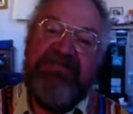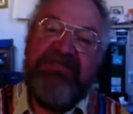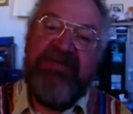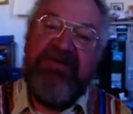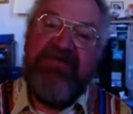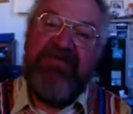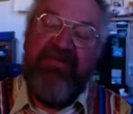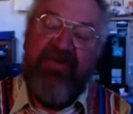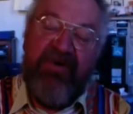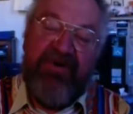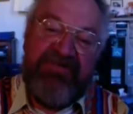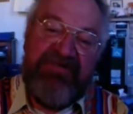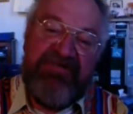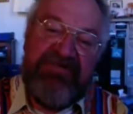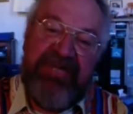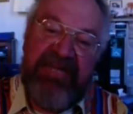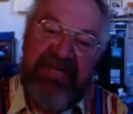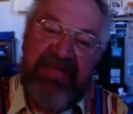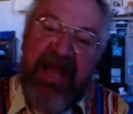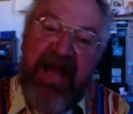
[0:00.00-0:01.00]
of
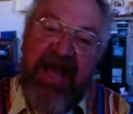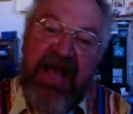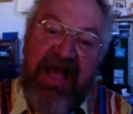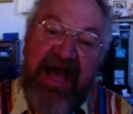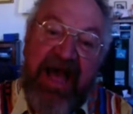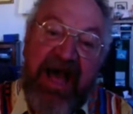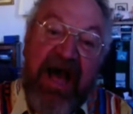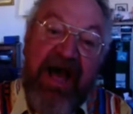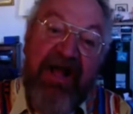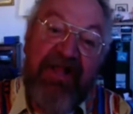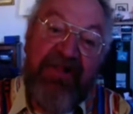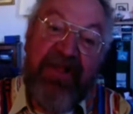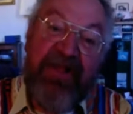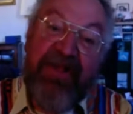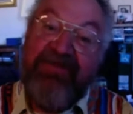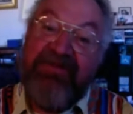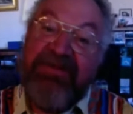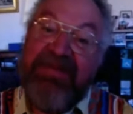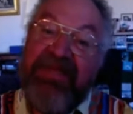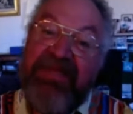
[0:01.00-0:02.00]
washing? I'll
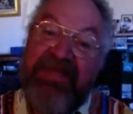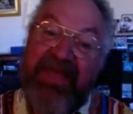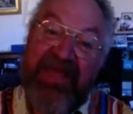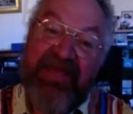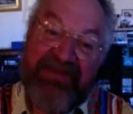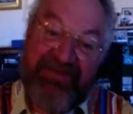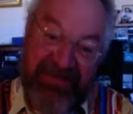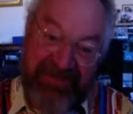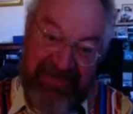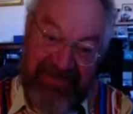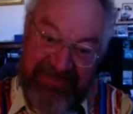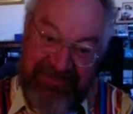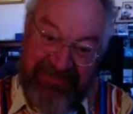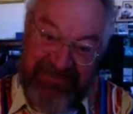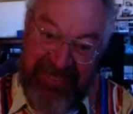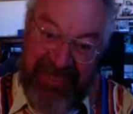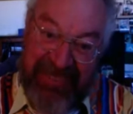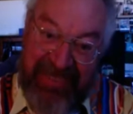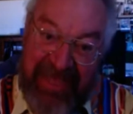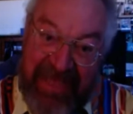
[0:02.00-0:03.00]
only get
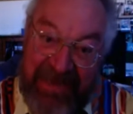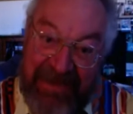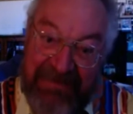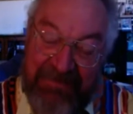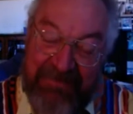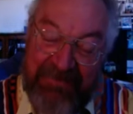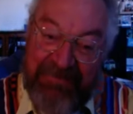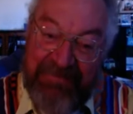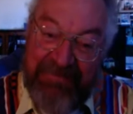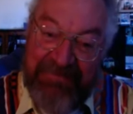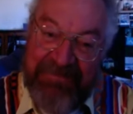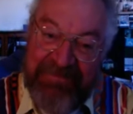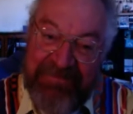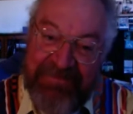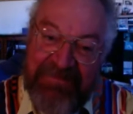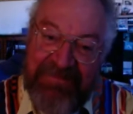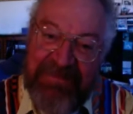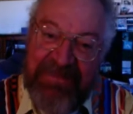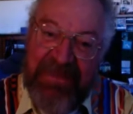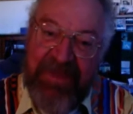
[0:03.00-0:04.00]
dirty again.
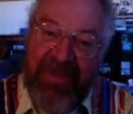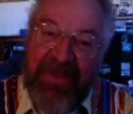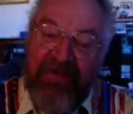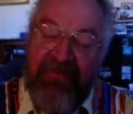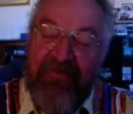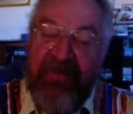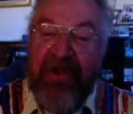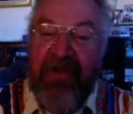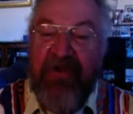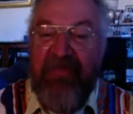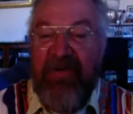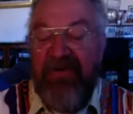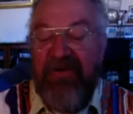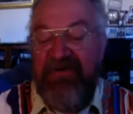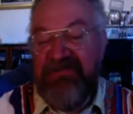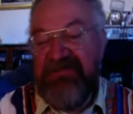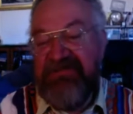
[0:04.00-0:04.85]
Whereupon,